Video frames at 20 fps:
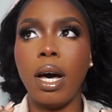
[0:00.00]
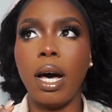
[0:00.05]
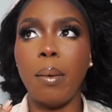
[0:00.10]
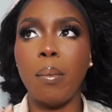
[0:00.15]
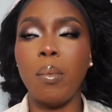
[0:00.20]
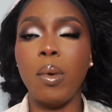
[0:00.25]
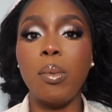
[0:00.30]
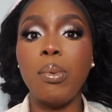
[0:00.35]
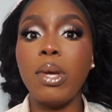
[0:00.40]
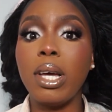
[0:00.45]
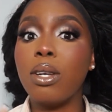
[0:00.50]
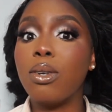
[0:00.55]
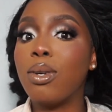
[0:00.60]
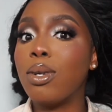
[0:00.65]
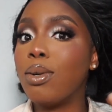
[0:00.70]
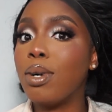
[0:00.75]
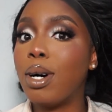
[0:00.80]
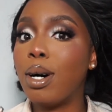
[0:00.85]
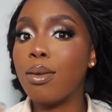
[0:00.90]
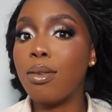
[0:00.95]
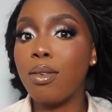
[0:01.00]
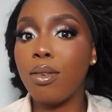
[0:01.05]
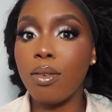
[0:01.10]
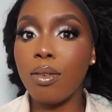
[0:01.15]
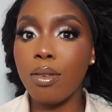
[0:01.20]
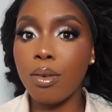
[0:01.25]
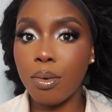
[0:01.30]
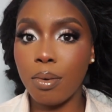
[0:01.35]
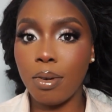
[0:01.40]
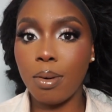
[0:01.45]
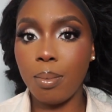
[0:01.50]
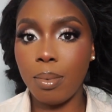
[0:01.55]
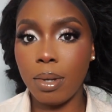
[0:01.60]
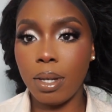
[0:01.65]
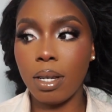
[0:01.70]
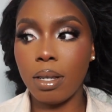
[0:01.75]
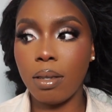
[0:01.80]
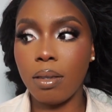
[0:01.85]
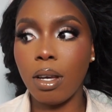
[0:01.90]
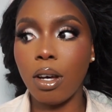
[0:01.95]
maybe I don't know how to use the crimp
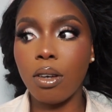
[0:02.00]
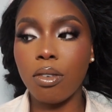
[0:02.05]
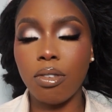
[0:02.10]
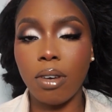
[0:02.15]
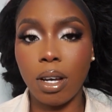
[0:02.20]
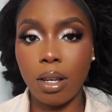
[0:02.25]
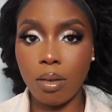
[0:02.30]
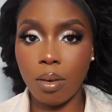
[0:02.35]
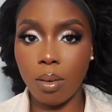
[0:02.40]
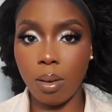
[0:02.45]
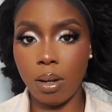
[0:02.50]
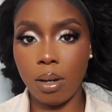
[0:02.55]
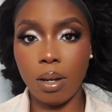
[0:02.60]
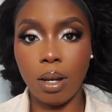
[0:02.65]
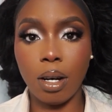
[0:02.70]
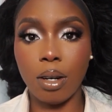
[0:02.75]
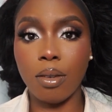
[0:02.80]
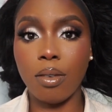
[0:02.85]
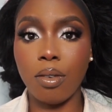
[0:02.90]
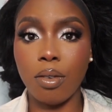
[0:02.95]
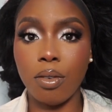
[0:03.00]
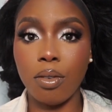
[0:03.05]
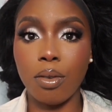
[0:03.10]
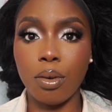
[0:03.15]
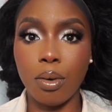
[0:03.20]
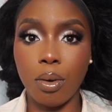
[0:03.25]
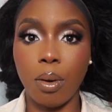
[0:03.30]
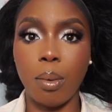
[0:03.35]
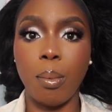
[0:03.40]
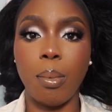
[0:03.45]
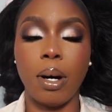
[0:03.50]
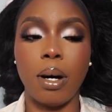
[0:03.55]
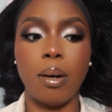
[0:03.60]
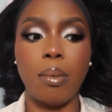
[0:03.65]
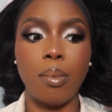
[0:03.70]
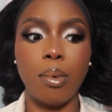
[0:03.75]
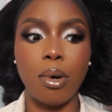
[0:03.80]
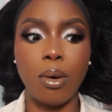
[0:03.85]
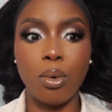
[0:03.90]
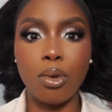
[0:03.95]
yet. I'll try to learn how to use the crimper,
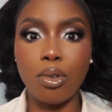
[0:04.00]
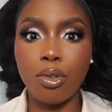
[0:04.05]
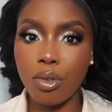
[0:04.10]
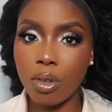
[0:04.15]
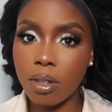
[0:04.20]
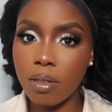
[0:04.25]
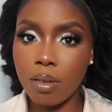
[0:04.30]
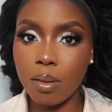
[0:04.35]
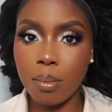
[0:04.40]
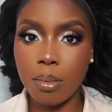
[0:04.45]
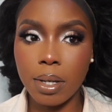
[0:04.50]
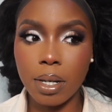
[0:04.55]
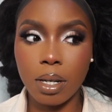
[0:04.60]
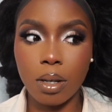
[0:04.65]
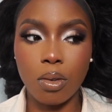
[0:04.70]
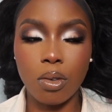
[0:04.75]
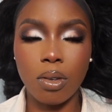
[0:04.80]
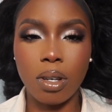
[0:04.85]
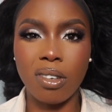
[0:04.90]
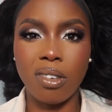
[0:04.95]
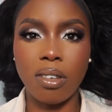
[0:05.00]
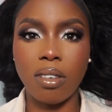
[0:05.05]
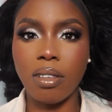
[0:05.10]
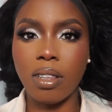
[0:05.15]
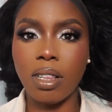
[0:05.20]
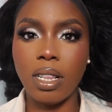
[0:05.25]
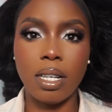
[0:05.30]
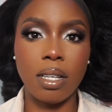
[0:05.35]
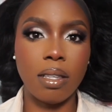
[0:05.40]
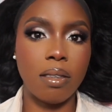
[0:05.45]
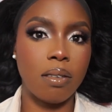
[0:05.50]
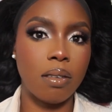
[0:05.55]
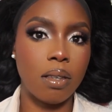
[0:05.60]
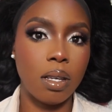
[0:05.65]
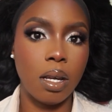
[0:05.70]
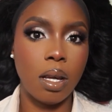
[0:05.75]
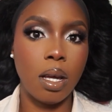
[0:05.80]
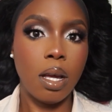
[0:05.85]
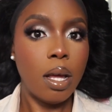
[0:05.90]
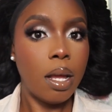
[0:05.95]
but it was stressing me out, so I just
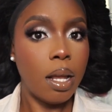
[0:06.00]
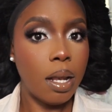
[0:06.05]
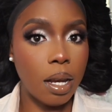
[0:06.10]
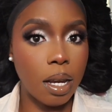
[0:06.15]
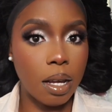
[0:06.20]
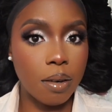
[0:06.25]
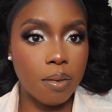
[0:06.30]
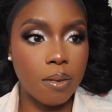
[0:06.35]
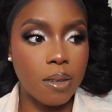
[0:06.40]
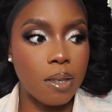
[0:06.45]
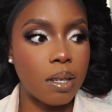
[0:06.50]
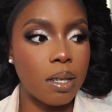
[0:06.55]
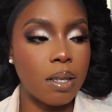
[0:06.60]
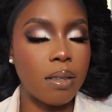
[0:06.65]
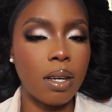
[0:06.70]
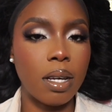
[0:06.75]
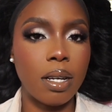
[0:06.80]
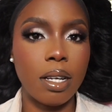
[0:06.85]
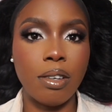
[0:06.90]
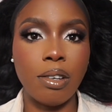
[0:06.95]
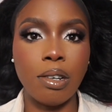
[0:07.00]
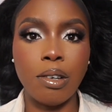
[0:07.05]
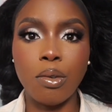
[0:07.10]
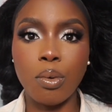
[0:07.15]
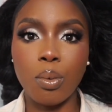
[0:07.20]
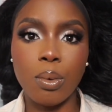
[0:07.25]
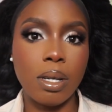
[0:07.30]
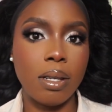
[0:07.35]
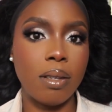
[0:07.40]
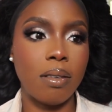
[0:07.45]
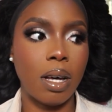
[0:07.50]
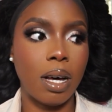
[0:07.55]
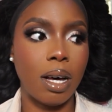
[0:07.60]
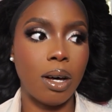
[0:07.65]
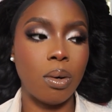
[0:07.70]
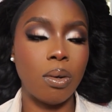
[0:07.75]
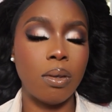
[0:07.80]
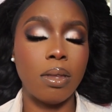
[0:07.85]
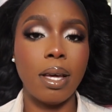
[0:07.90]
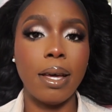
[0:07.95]
left it and I just went
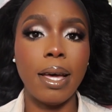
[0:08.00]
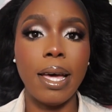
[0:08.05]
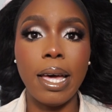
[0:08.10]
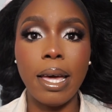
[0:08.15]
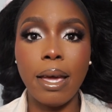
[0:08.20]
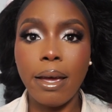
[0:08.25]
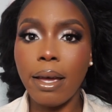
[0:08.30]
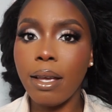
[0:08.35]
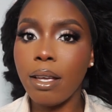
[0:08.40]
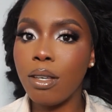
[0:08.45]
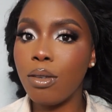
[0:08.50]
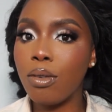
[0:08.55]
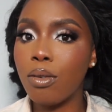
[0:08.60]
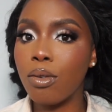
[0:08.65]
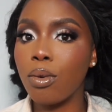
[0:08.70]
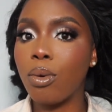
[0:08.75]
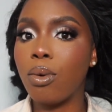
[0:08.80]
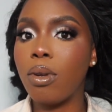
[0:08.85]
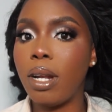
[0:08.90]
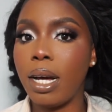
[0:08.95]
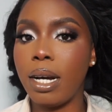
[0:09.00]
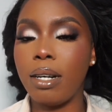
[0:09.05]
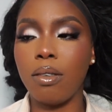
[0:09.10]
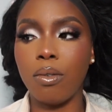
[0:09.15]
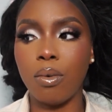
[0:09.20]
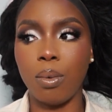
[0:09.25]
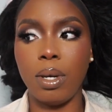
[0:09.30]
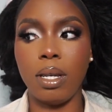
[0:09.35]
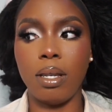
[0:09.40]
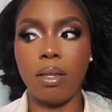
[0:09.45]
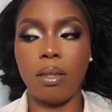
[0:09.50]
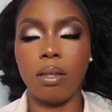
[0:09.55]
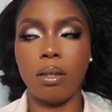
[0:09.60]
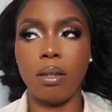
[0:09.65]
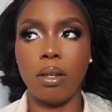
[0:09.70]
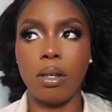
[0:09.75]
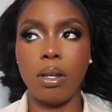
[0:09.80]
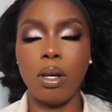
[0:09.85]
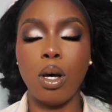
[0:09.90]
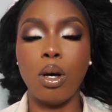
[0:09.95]
out. The hair is so lightweight,
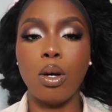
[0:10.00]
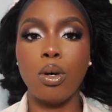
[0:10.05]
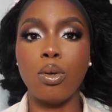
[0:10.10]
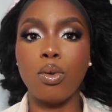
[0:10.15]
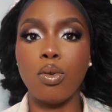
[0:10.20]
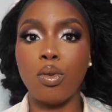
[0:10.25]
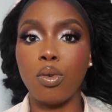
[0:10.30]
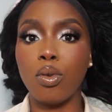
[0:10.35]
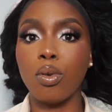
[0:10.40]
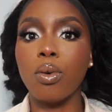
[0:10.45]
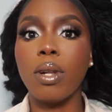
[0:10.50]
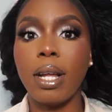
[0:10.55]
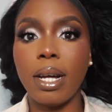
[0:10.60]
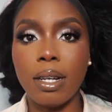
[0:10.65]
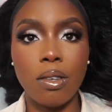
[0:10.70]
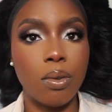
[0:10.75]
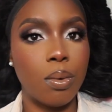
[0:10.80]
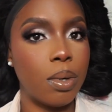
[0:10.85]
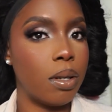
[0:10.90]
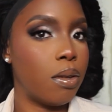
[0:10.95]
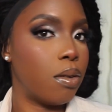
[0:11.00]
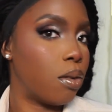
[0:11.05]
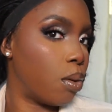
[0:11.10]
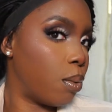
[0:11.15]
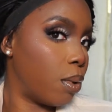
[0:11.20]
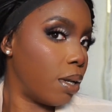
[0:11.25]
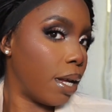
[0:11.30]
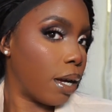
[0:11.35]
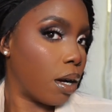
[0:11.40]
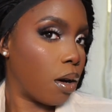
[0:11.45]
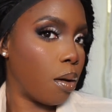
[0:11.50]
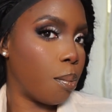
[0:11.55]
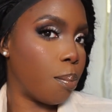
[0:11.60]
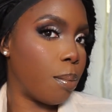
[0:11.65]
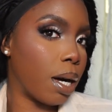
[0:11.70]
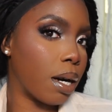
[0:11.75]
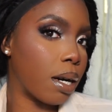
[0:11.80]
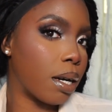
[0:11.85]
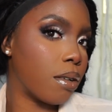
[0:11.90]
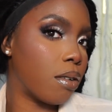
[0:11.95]
so lightweight. So when I got
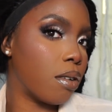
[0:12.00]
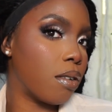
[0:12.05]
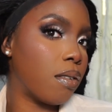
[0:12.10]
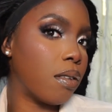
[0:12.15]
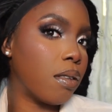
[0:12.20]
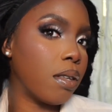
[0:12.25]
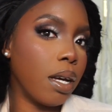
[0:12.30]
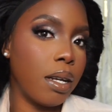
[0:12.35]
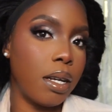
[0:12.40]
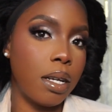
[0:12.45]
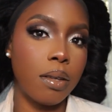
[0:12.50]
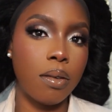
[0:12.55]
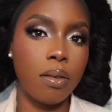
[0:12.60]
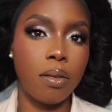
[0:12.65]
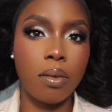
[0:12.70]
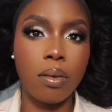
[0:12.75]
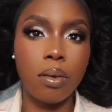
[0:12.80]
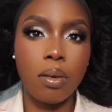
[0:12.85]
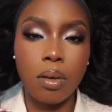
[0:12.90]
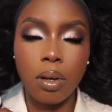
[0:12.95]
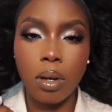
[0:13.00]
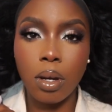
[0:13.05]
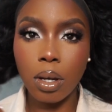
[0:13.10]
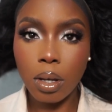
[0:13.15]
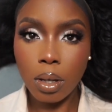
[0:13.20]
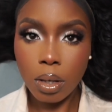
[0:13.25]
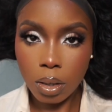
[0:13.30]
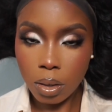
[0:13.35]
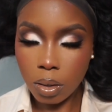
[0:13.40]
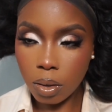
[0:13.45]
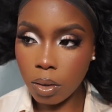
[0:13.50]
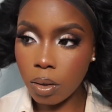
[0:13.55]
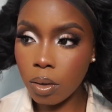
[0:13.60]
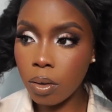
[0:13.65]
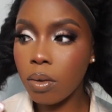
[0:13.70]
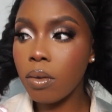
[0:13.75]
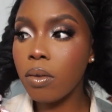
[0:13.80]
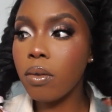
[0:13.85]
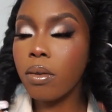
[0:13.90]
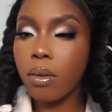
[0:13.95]
back, I just decided to
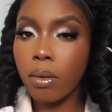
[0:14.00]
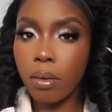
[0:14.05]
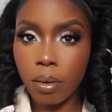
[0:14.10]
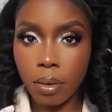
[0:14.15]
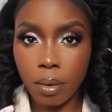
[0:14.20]
use